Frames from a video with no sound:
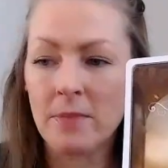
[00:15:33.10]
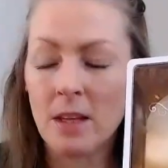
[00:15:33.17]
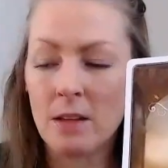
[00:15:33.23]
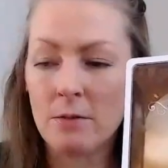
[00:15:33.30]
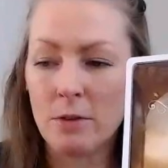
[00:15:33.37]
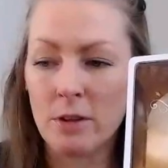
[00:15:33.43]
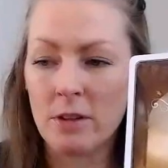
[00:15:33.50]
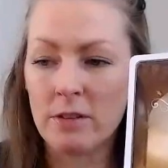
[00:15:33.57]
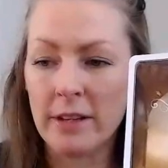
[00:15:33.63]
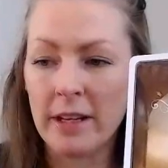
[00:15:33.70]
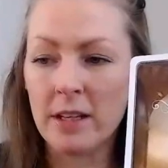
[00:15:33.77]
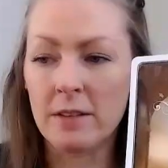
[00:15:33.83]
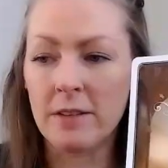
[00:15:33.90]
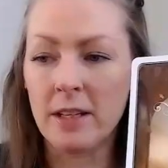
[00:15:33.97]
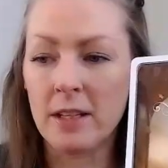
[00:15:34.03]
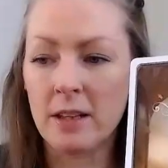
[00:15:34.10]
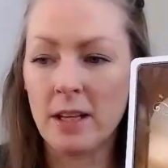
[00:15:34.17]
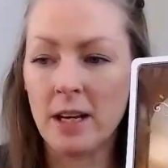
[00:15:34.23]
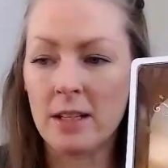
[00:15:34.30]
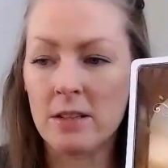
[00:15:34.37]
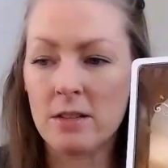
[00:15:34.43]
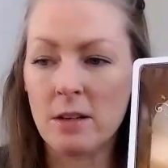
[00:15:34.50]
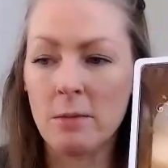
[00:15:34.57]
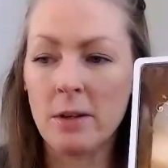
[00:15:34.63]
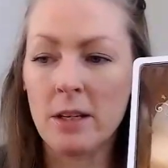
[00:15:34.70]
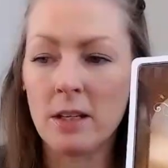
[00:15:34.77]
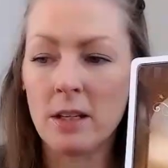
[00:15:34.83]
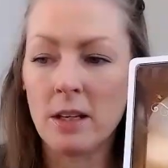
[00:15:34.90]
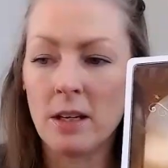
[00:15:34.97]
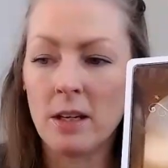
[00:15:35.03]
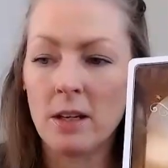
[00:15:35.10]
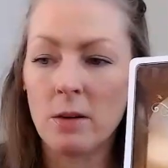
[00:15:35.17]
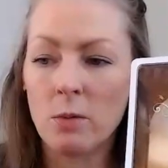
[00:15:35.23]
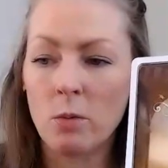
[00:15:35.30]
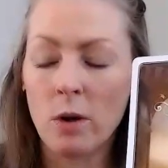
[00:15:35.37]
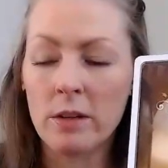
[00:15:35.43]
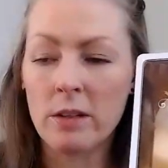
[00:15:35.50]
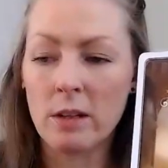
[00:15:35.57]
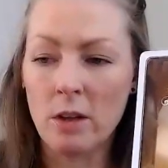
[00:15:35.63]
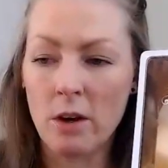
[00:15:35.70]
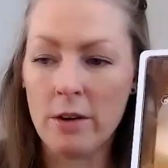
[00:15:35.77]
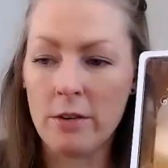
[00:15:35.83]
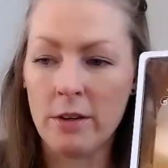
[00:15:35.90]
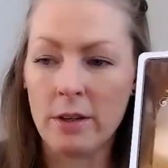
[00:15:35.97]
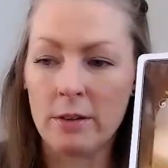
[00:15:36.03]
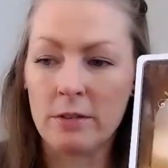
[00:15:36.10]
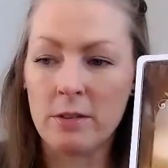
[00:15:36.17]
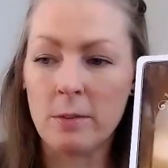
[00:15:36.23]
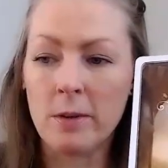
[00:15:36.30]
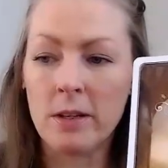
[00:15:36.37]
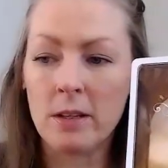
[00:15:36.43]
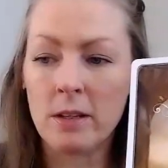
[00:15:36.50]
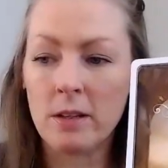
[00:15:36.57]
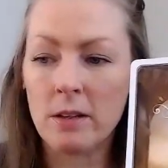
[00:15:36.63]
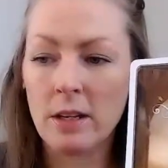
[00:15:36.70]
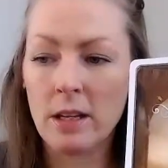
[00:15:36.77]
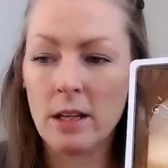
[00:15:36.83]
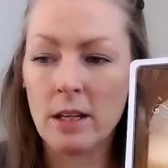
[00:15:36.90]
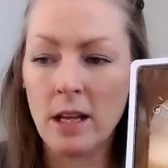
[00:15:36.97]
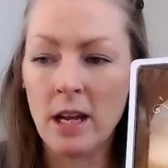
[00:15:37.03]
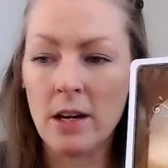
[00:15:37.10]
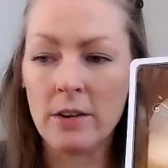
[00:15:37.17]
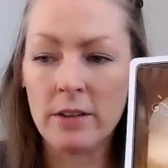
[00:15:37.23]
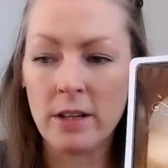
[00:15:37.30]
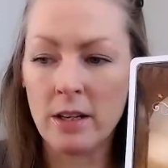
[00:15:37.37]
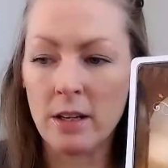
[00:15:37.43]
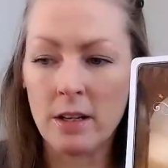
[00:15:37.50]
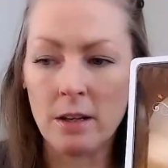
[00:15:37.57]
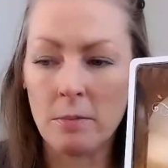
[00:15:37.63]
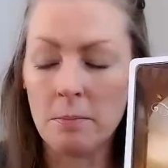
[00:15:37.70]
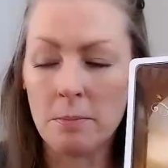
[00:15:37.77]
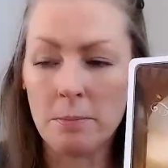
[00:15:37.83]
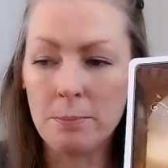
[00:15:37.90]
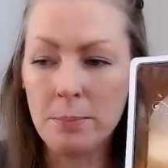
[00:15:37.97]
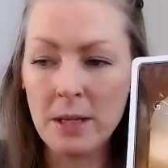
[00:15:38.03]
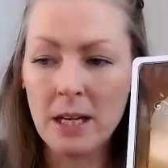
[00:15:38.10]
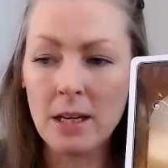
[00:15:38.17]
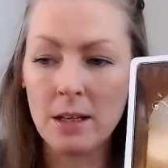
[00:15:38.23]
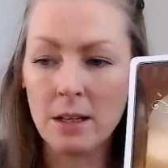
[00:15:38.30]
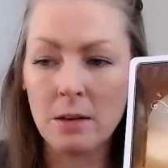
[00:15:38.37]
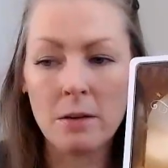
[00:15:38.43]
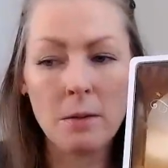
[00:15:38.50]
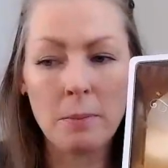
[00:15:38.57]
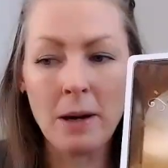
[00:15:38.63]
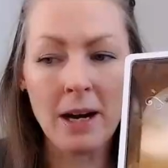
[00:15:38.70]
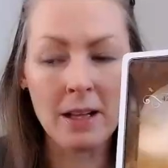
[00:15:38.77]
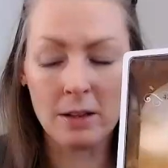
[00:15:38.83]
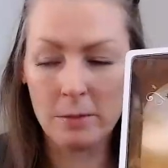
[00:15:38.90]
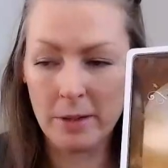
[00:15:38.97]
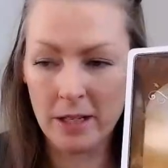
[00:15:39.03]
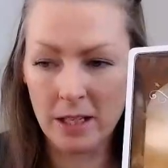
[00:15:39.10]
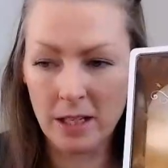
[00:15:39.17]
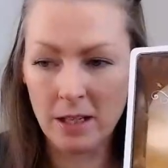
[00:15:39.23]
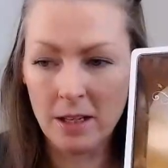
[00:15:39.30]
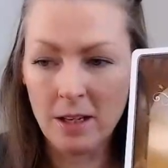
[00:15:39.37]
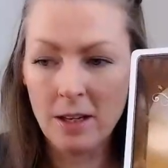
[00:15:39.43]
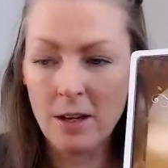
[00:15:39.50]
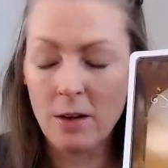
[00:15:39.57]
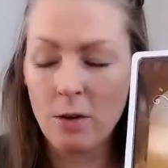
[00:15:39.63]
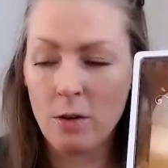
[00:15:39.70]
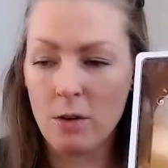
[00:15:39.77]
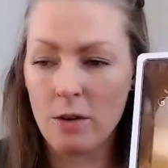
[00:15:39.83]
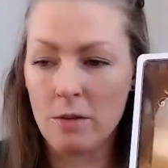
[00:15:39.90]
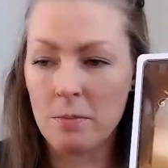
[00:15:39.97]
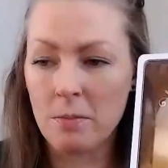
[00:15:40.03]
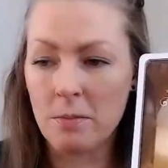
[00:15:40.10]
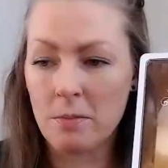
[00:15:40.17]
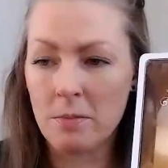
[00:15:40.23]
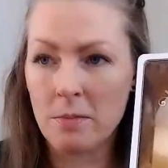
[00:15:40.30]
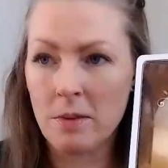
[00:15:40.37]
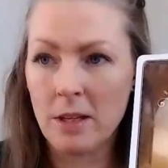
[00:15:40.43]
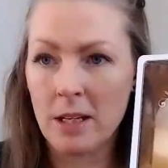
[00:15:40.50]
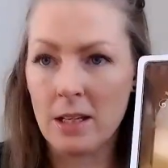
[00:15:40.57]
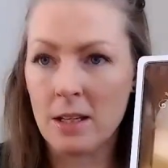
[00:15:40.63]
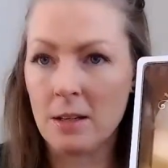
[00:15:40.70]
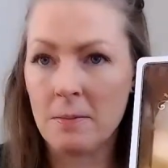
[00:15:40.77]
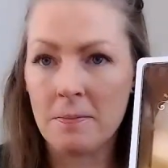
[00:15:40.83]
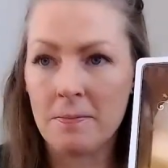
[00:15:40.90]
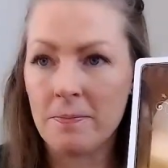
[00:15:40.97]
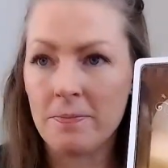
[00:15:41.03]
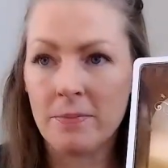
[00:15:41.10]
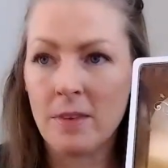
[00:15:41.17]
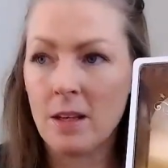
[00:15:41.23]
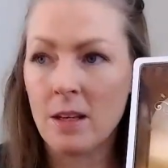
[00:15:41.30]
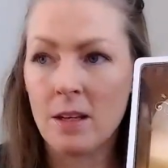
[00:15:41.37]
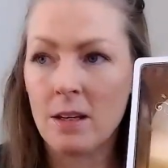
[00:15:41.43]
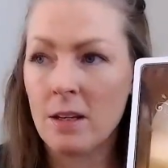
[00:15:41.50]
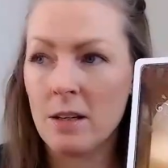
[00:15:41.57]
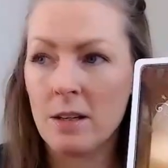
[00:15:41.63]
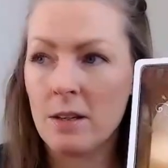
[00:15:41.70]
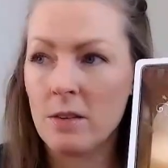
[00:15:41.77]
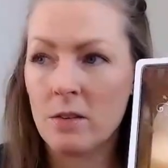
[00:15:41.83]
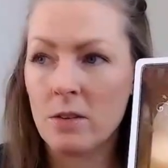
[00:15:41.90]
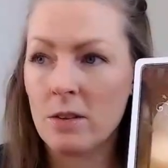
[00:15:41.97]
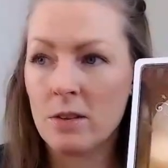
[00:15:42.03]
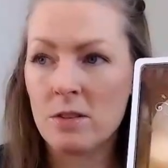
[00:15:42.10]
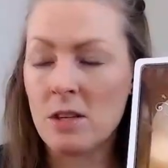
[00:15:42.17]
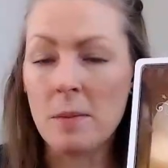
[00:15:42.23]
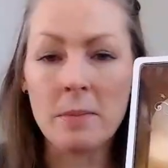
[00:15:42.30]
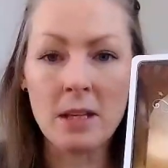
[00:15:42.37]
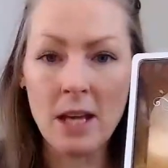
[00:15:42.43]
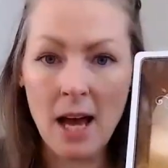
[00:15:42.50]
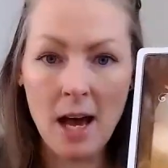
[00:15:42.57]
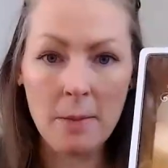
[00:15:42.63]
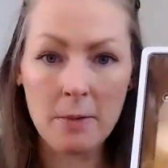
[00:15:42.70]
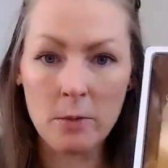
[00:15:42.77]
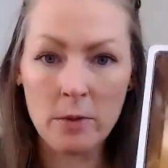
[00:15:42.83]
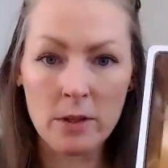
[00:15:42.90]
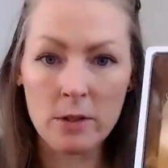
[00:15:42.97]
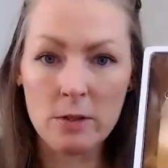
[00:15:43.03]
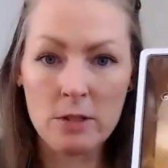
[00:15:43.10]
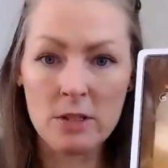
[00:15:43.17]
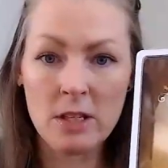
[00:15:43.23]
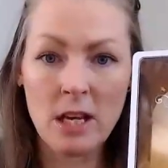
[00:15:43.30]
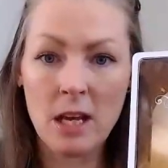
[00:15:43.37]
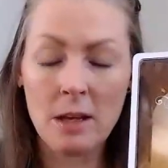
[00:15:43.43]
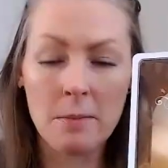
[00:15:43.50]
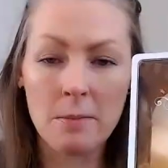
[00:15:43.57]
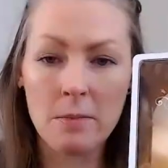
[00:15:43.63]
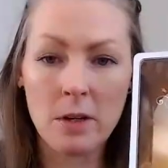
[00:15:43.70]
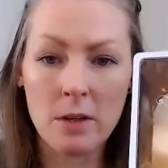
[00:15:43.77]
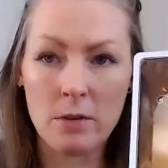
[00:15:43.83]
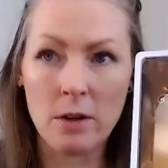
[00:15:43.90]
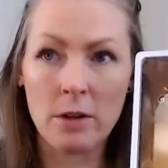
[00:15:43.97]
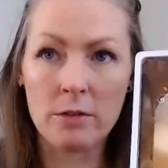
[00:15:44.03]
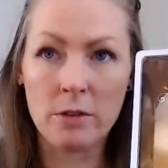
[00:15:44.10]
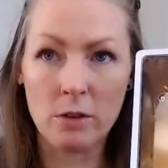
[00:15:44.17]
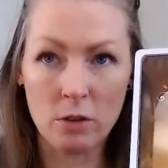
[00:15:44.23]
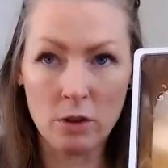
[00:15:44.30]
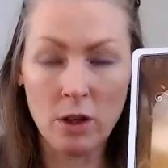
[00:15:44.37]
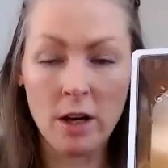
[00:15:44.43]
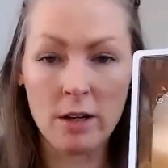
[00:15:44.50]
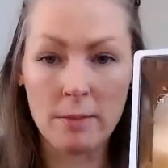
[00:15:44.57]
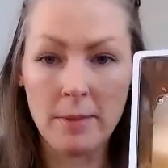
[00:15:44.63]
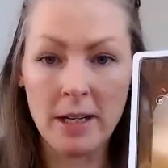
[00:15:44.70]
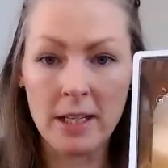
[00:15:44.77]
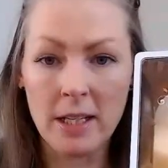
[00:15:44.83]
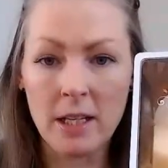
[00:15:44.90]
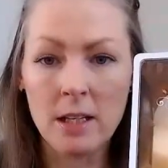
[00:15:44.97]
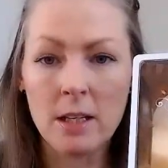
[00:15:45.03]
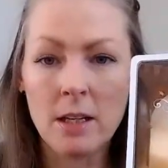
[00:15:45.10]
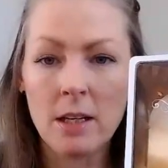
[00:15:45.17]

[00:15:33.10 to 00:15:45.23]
for the sake of it that someone won the lottery or someone inherited a big pile of money or like something happened where you just came across a lot of money